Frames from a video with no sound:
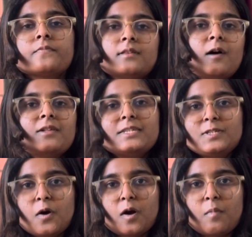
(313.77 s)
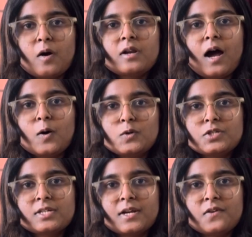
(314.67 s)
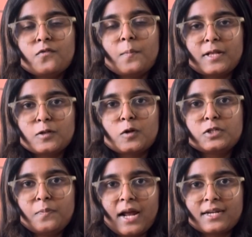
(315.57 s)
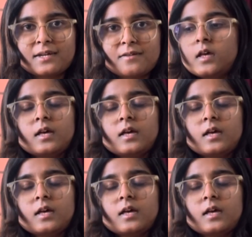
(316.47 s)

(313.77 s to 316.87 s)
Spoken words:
now let's talk about how to study for pathology practical.